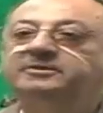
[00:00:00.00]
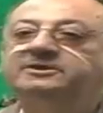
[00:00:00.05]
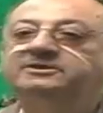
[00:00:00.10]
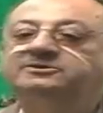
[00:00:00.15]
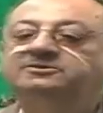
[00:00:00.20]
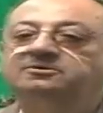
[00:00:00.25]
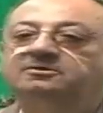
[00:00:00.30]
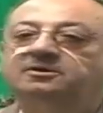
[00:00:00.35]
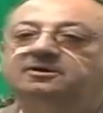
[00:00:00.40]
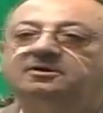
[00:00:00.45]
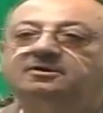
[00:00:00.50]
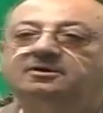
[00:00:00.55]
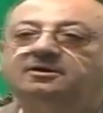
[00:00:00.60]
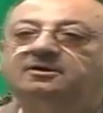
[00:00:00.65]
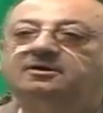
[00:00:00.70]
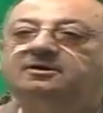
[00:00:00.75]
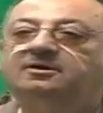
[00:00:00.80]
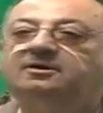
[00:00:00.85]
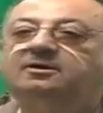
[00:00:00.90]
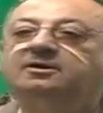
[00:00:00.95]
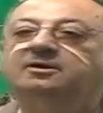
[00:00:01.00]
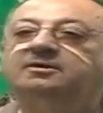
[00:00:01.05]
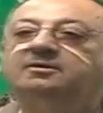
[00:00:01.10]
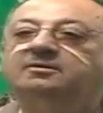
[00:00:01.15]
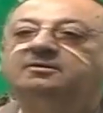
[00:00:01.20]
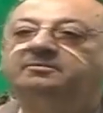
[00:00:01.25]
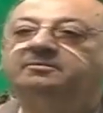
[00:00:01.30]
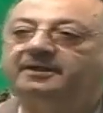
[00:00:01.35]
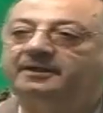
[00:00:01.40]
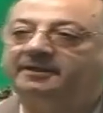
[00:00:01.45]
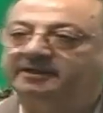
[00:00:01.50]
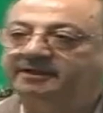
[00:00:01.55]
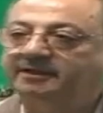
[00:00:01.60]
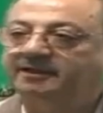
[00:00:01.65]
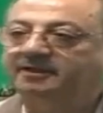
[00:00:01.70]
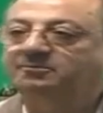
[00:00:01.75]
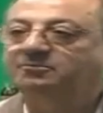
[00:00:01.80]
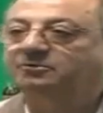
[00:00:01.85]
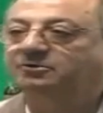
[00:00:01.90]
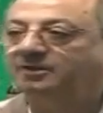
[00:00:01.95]
means making
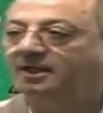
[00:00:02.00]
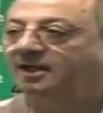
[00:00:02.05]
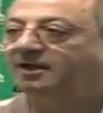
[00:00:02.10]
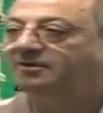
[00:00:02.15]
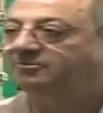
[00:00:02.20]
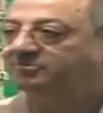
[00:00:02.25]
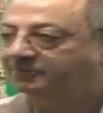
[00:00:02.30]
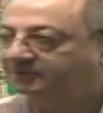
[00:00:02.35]
it mudaf